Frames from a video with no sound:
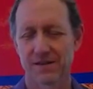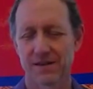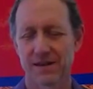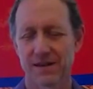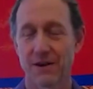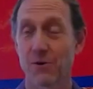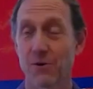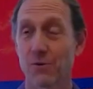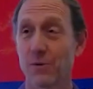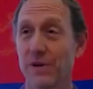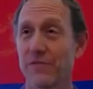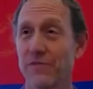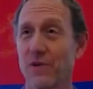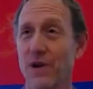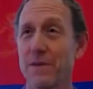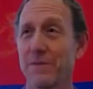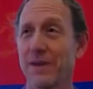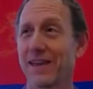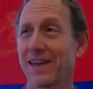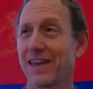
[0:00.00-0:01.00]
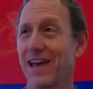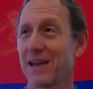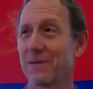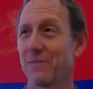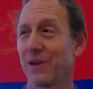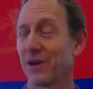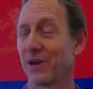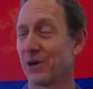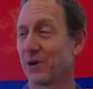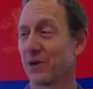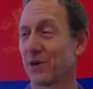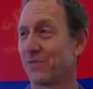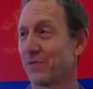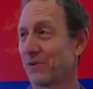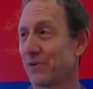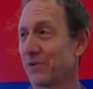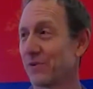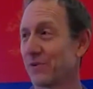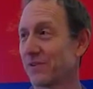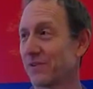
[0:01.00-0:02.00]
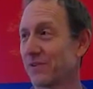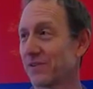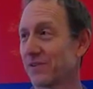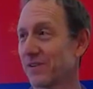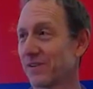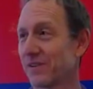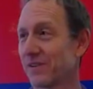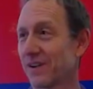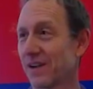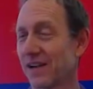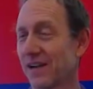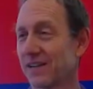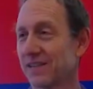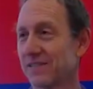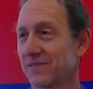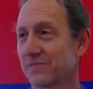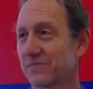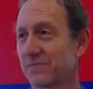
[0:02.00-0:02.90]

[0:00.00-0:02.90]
Now, a reframing can be helpful. Okay?